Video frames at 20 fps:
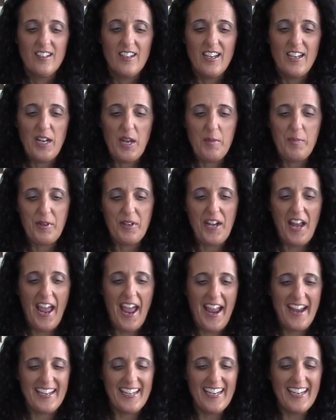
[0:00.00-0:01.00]
and I put
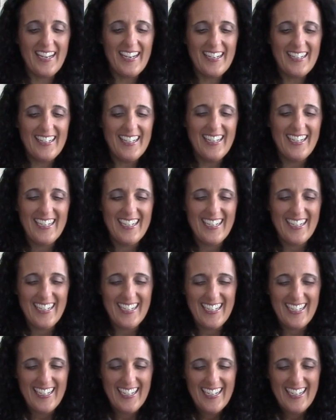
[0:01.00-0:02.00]
egg
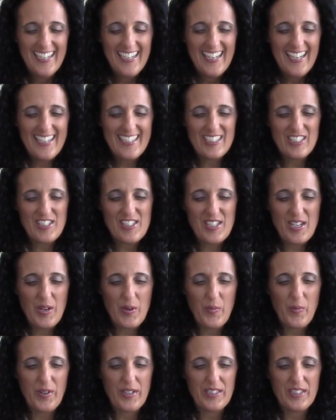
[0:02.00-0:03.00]
in, it'll say
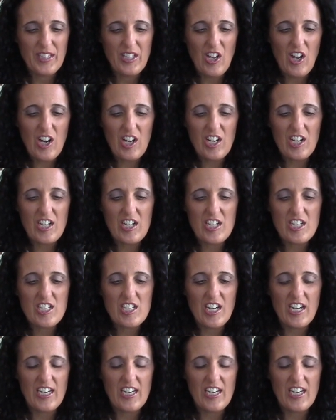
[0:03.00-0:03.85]
1 large.